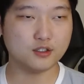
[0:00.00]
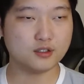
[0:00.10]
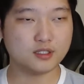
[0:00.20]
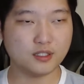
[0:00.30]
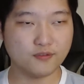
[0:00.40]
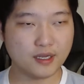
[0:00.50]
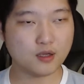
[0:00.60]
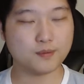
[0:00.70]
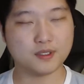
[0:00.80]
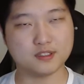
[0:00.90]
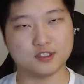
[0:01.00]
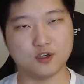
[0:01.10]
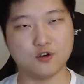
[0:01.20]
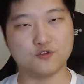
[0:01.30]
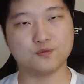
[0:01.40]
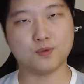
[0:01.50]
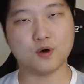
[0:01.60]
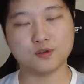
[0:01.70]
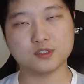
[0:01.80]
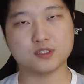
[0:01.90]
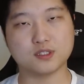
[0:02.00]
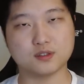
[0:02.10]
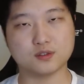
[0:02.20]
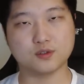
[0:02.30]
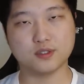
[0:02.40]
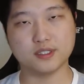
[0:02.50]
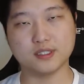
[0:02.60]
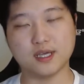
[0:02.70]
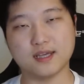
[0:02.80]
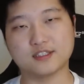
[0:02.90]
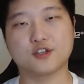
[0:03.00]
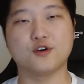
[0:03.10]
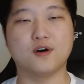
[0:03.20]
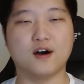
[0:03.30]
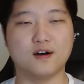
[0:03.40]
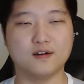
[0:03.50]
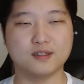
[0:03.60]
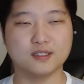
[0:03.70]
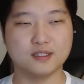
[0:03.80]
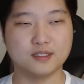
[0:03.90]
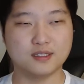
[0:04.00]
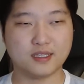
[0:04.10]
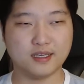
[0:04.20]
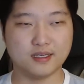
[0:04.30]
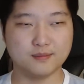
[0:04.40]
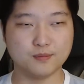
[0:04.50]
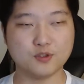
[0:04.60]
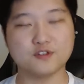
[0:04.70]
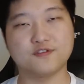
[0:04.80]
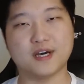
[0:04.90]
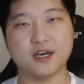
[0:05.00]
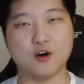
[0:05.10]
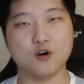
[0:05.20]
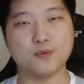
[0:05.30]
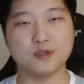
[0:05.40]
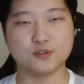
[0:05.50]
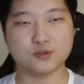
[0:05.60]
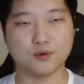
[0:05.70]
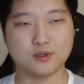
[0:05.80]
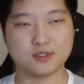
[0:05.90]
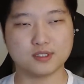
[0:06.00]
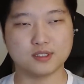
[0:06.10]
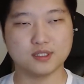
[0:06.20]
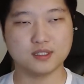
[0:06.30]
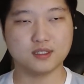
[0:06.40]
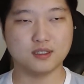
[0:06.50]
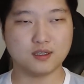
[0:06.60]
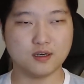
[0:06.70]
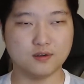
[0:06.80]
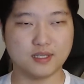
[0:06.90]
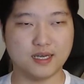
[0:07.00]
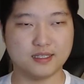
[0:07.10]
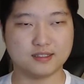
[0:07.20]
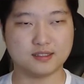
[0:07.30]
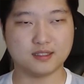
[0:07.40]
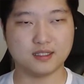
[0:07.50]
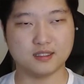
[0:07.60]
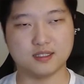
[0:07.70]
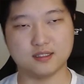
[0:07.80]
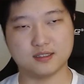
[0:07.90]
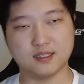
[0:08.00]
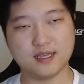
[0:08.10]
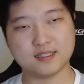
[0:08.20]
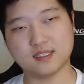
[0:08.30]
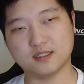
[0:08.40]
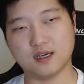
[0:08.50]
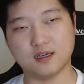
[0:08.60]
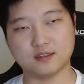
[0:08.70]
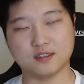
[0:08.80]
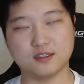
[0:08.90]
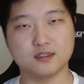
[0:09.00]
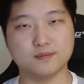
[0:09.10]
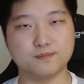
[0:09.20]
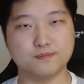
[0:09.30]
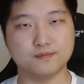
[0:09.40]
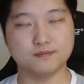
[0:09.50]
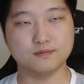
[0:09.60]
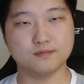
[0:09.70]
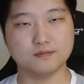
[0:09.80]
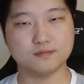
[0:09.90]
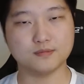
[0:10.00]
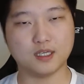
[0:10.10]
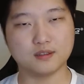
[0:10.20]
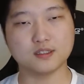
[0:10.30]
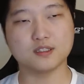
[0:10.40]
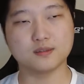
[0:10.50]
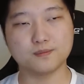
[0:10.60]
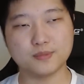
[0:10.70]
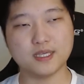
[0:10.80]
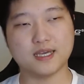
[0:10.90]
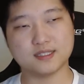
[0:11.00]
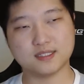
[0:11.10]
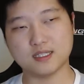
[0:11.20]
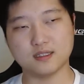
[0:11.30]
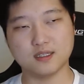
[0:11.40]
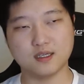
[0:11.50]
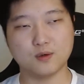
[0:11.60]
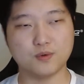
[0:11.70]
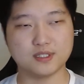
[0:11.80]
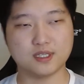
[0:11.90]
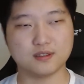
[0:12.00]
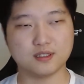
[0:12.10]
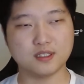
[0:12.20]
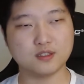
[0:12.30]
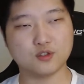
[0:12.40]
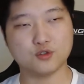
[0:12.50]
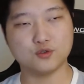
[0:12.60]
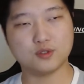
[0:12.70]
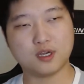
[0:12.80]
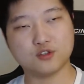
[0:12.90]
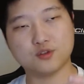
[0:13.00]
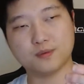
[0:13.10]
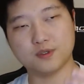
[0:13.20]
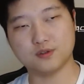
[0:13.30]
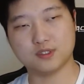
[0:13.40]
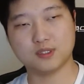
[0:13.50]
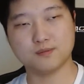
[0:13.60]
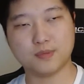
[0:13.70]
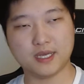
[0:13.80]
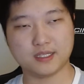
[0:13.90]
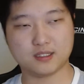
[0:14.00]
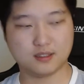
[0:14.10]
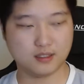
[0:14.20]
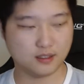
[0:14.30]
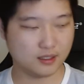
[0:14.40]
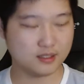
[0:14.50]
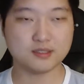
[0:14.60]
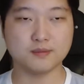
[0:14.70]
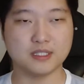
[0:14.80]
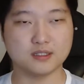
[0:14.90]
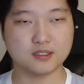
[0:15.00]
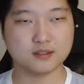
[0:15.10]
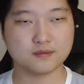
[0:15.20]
developers of PostgreSQL can modify open source code as it is lessened under BSD without the need to contribute back enhancement.